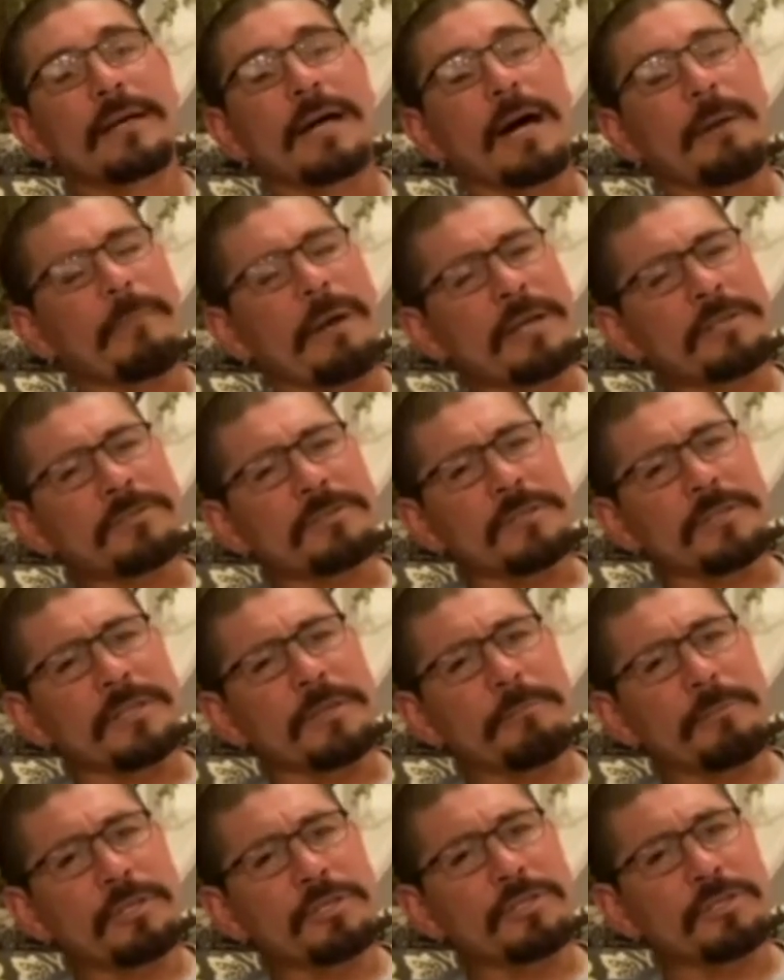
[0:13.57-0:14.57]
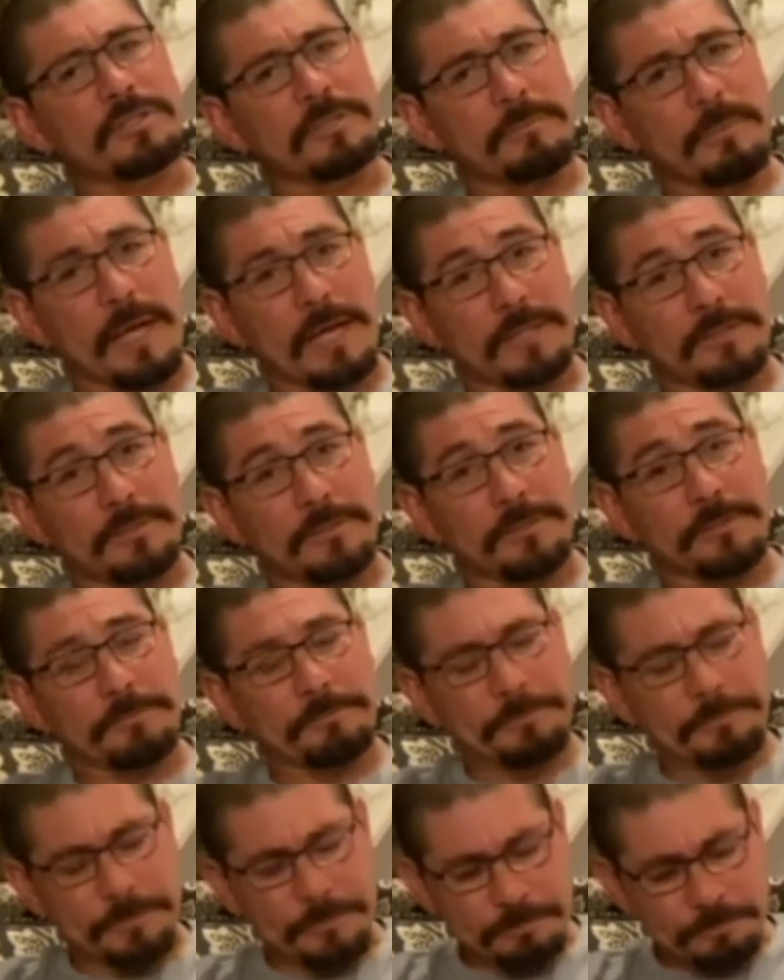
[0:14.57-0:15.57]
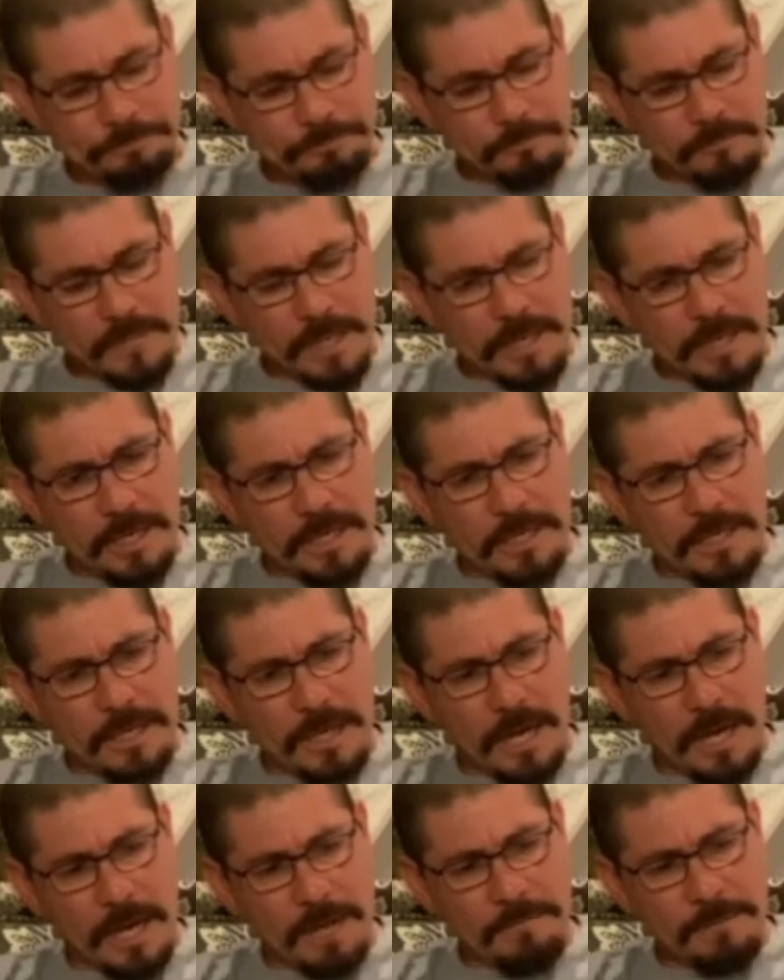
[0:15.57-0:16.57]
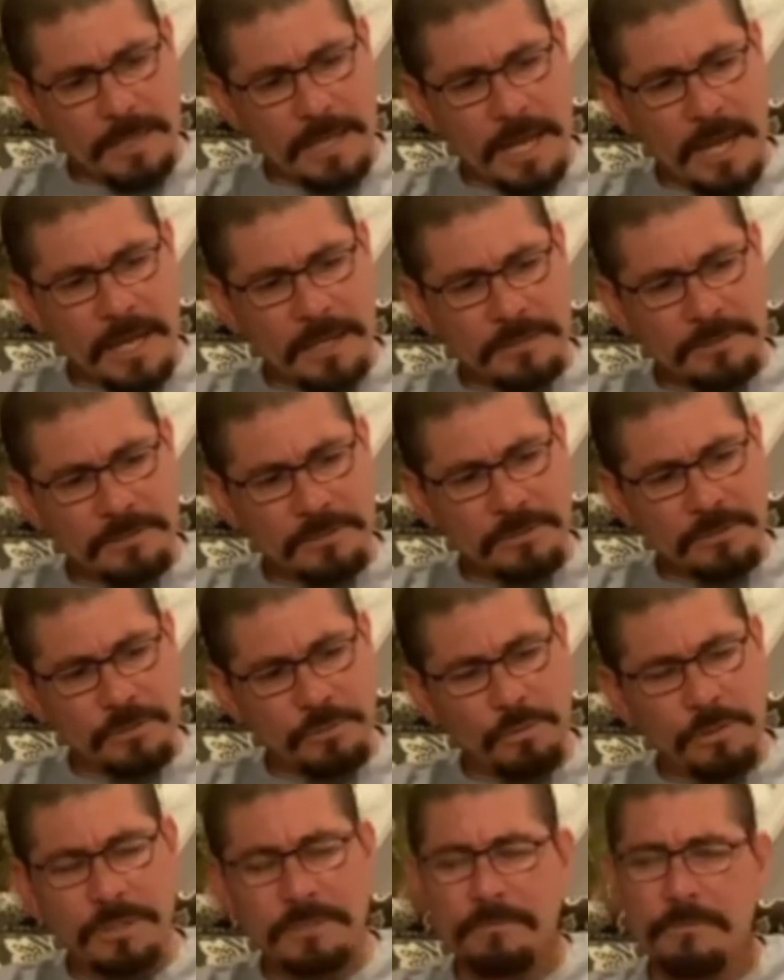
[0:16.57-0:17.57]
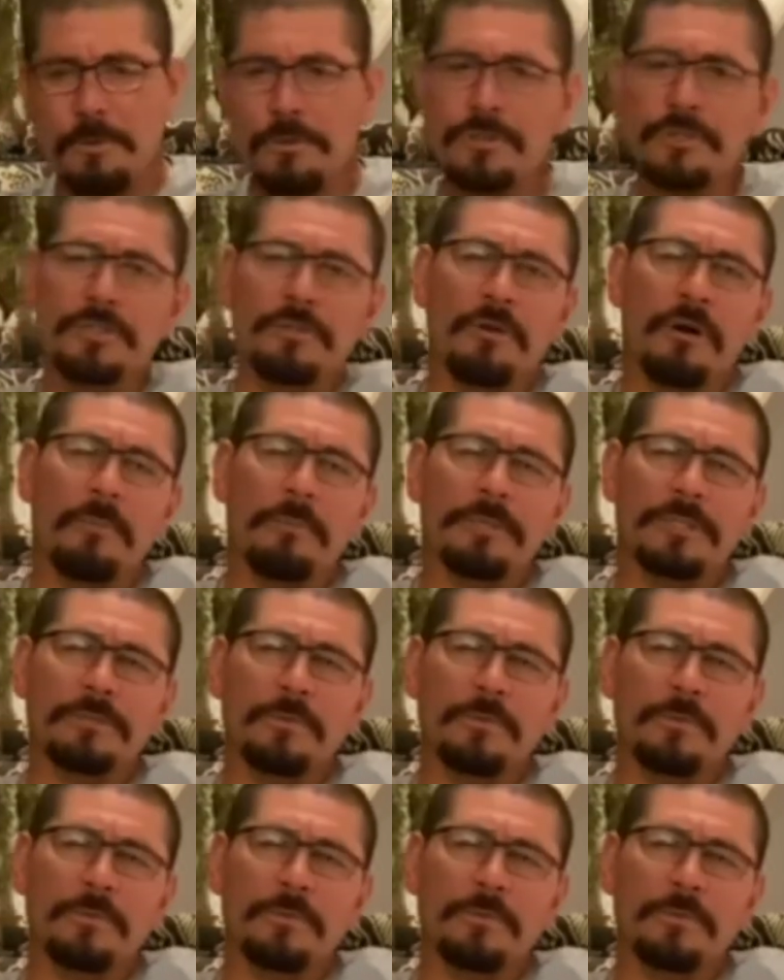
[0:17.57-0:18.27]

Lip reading: I'm actually the missions pastor, and I've been asked to do a devotional